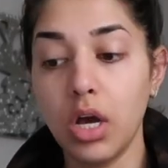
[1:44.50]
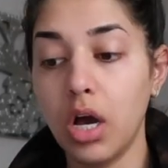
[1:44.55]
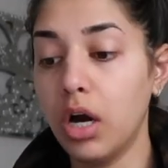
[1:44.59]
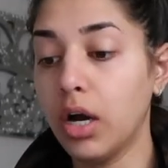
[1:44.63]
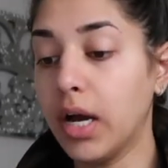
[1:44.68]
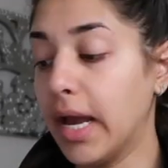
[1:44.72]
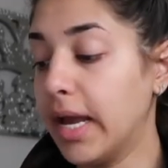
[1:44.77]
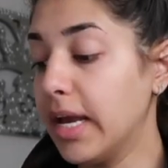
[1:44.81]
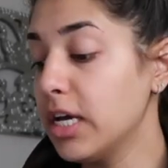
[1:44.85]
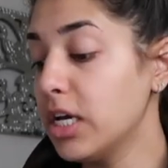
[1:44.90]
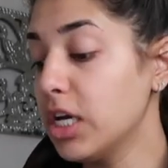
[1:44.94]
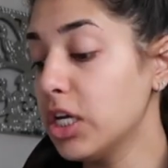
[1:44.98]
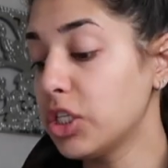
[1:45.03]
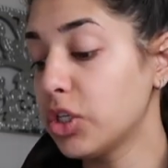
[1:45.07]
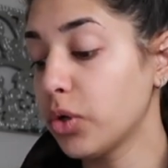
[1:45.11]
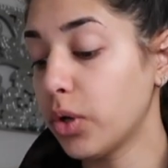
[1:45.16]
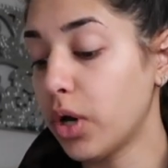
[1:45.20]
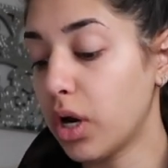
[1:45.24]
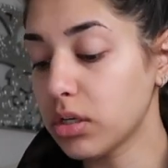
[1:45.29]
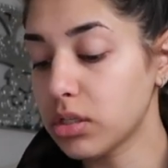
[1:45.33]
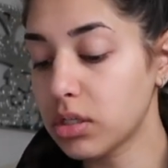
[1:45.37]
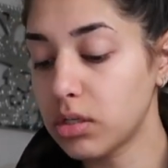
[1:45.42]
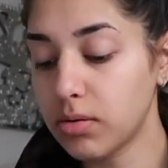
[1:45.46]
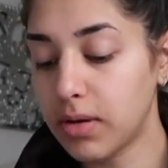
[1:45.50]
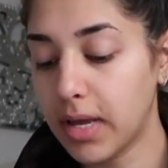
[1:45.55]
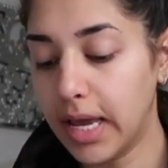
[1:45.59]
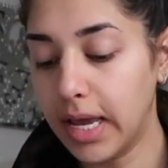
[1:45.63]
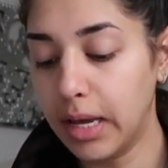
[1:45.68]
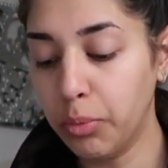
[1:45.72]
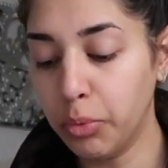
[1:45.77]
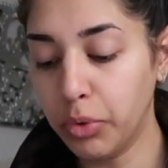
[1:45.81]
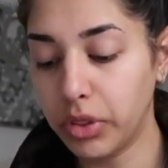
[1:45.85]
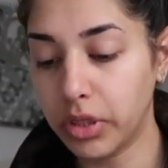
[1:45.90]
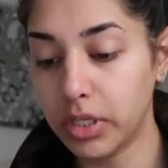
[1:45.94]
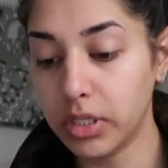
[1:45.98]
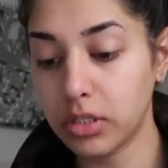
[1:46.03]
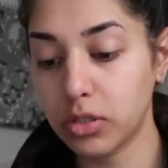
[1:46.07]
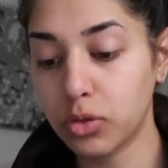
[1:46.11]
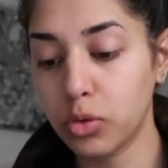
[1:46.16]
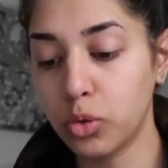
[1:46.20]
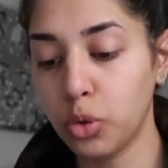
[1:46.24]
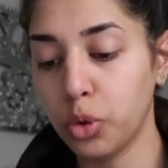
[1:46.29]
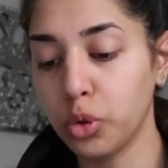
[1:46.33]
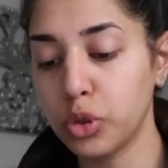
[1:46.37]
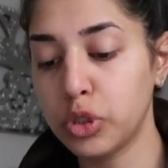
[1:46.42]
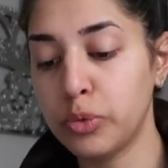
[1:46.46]
Okay, so it also came with this
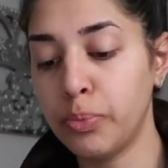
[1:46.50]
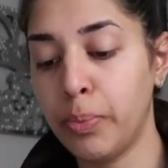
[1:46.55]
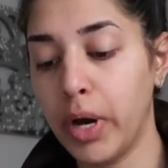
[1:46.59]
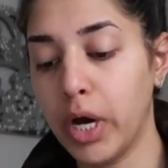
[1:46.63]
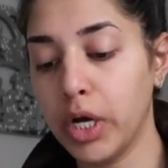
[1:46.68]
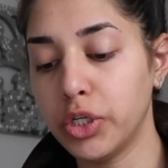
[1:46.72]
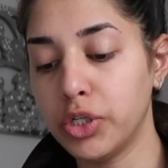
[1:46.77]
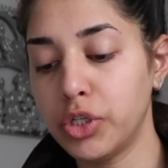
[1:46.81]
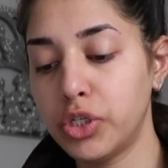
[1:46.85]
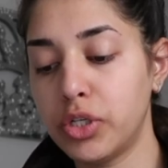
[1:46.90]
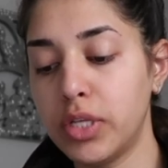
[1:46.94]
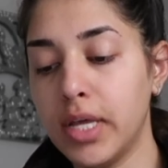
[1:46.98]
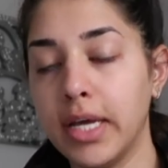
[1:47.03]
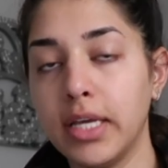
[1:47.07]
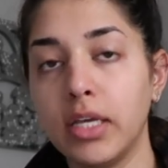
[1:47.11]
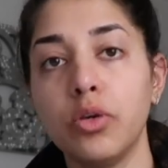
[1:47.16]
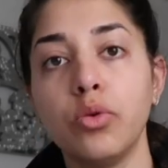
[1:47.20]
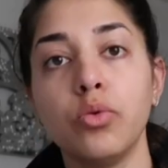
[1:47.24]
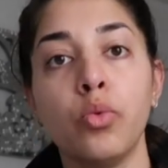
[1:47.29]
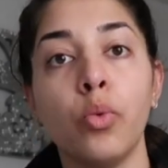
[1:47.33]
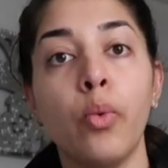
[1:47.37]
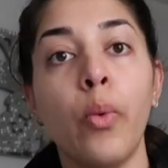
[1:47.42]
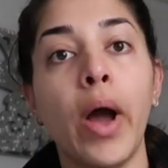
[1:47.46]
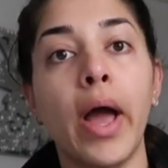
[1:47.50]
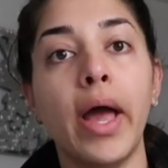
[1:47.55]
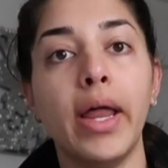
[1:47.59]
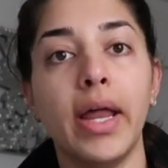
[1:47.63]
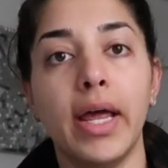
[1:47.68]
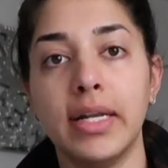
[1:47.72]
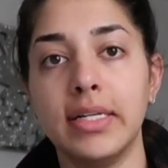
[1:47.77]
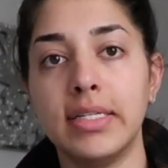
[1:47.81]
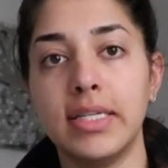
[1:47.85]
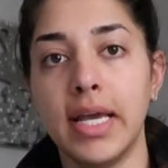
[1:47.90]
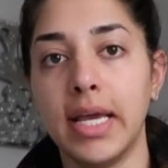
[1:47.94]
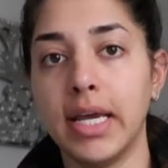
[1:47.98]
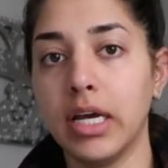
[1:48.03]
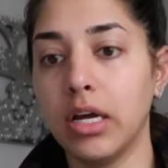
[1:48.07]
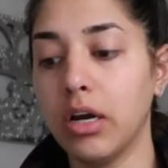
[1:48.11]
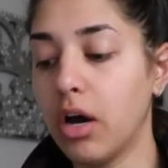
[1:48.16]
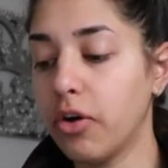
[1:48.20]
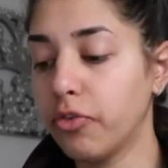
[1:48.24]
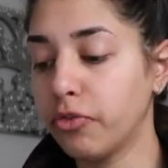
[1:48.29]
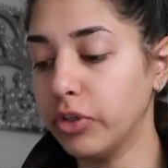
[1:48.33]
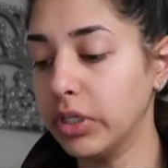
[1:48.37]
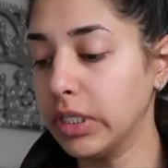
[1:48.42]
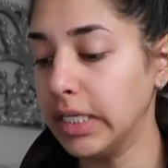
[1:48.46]
cool sponge that you wet and take it
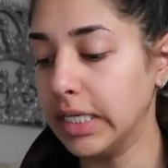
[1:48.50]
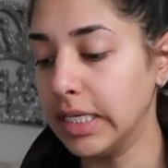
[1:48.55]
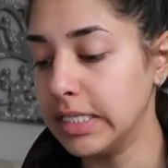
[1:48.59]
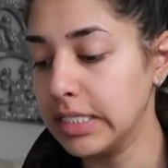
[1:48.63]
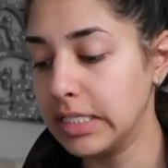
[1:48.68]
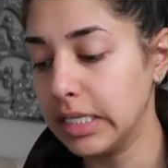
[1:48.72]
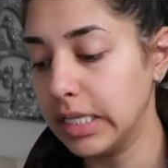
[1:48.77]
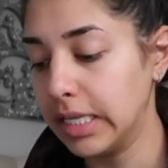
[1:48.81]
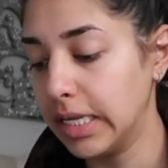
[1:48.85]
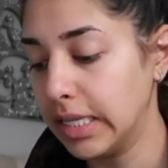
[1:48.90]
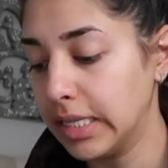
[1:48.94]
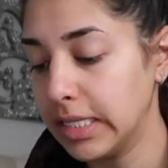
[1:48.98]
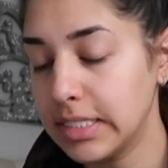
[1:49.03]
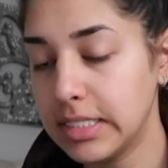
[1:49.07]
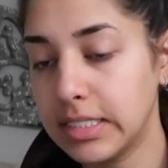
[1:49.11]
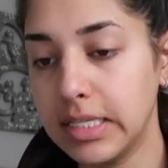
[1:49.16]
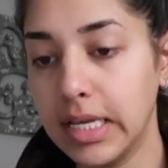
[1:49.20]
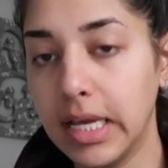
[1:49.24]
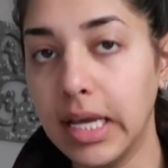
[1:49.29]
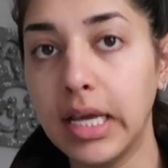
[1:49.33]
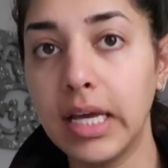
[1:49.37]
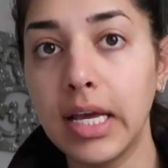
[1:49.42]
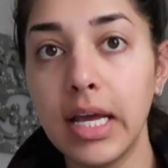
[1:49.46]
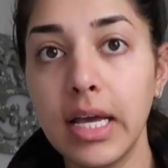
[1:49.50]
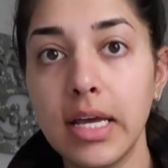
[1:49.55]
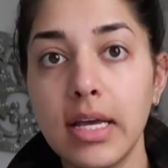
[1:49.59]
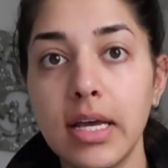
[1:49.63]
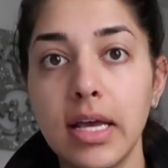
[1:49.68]
off really easily in the sink.